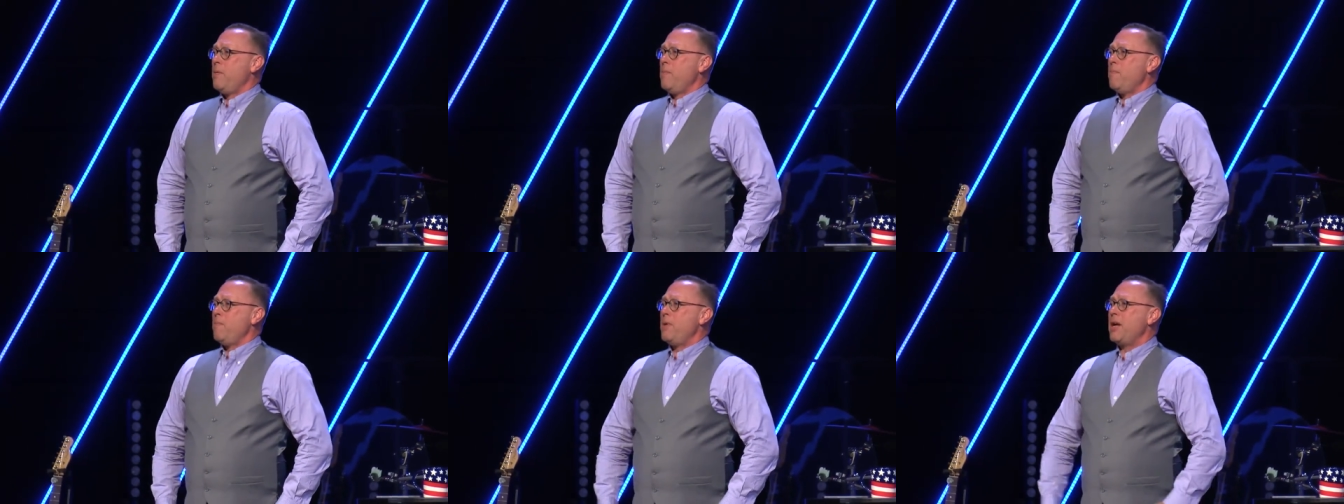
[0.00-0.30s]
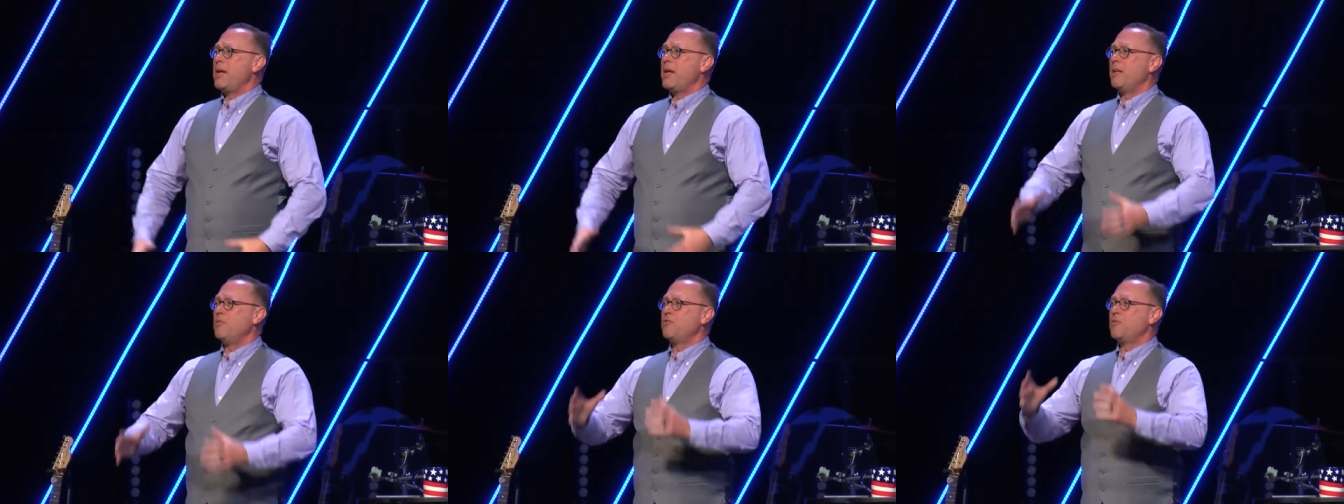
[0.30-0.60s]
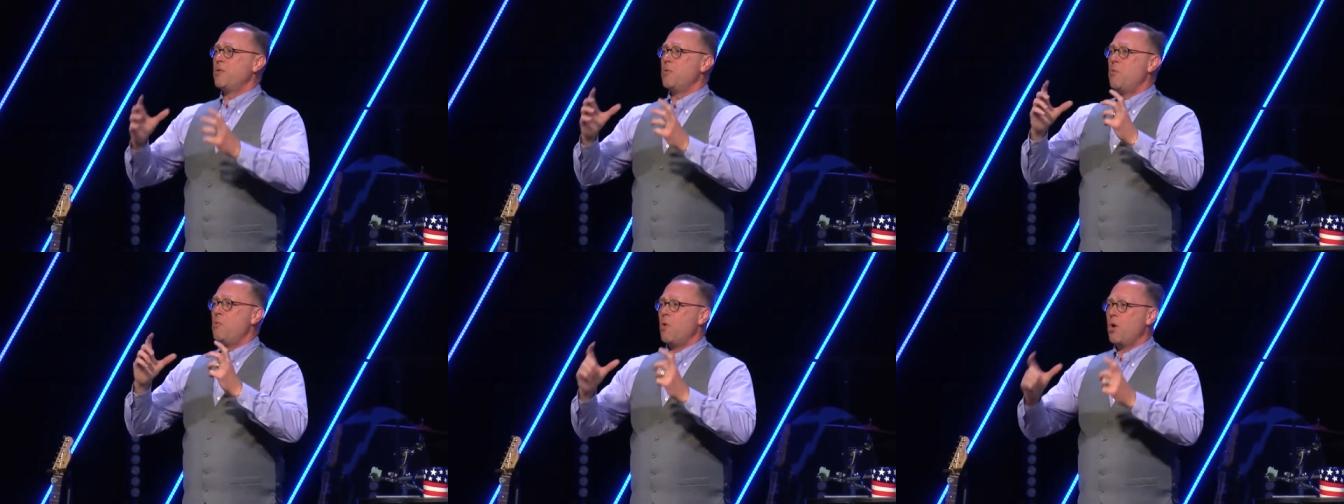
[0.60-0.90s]
Because
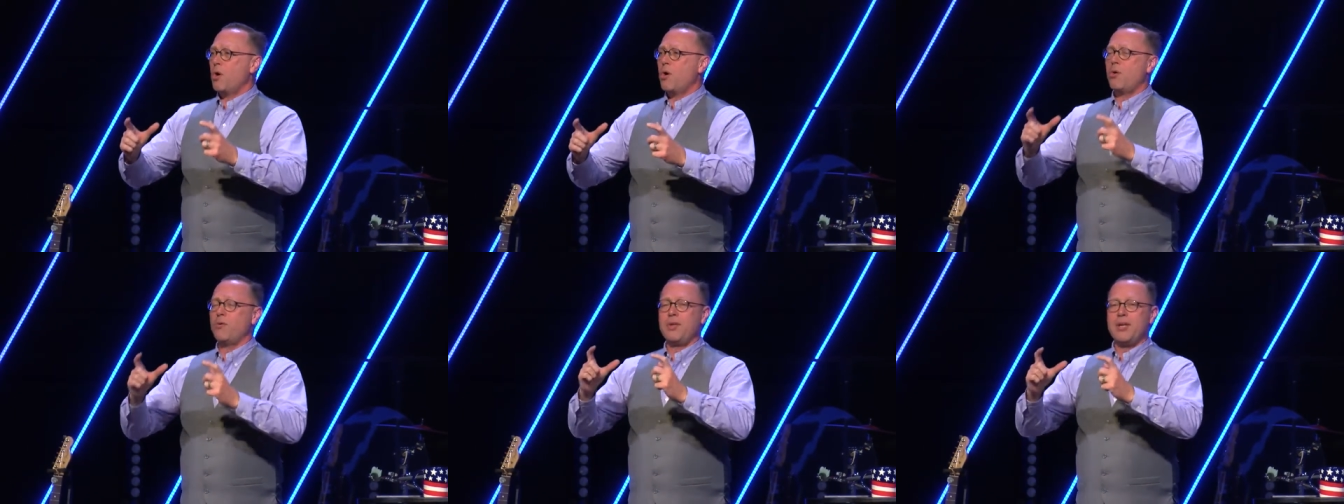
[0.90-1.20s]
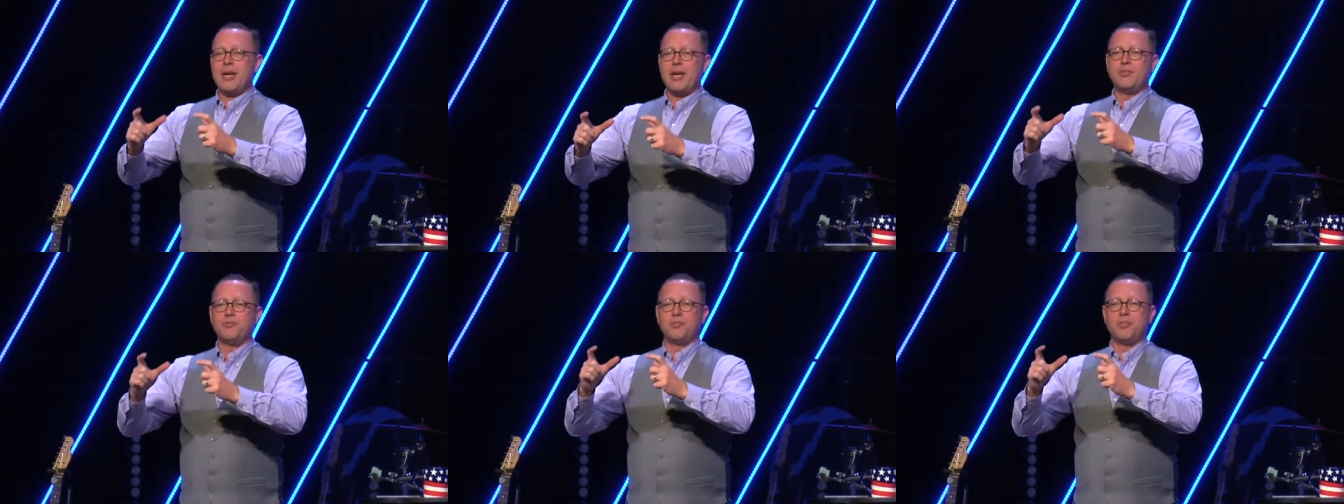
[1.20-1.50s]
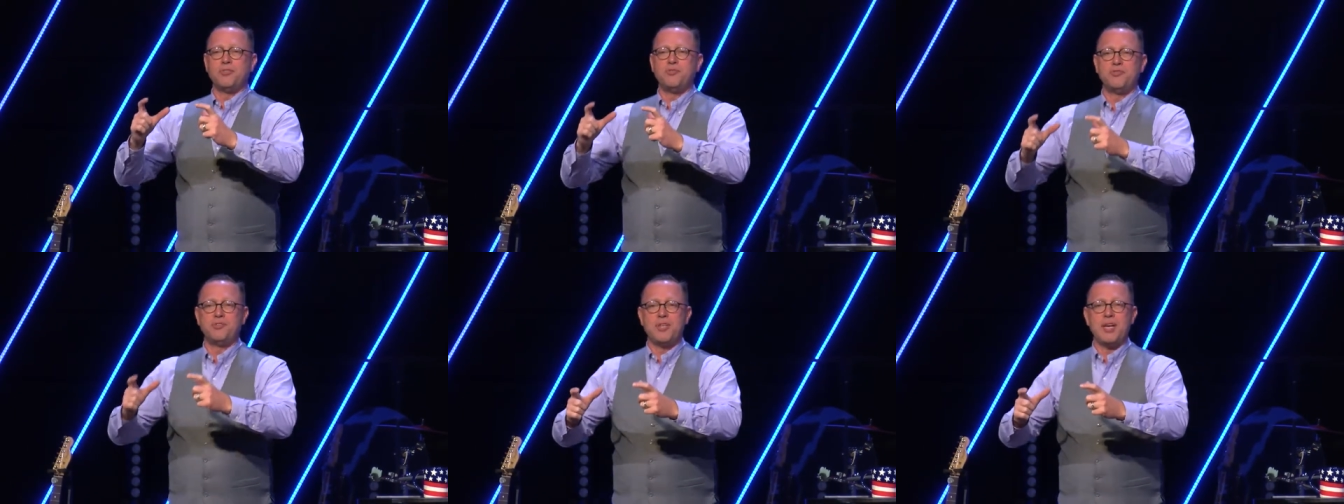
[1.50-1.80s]
the world needs to
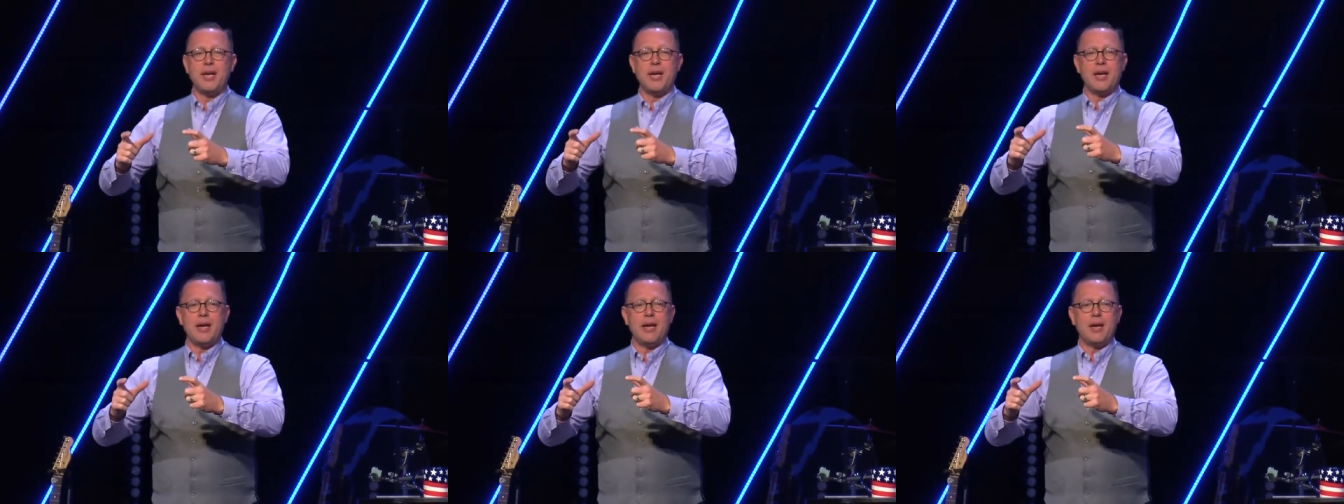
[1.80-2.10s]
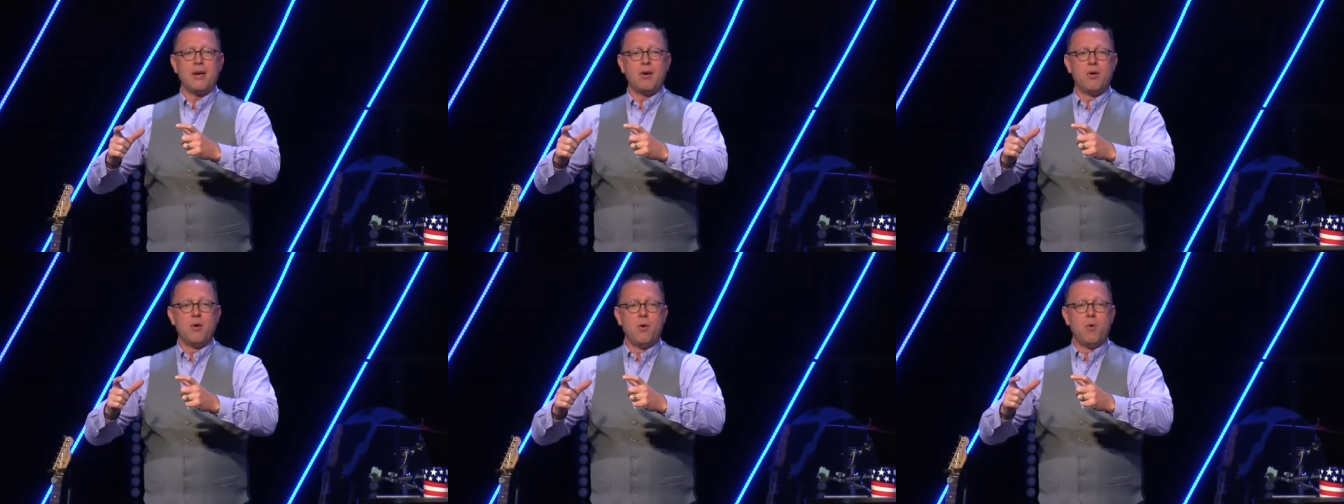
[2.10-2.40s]
see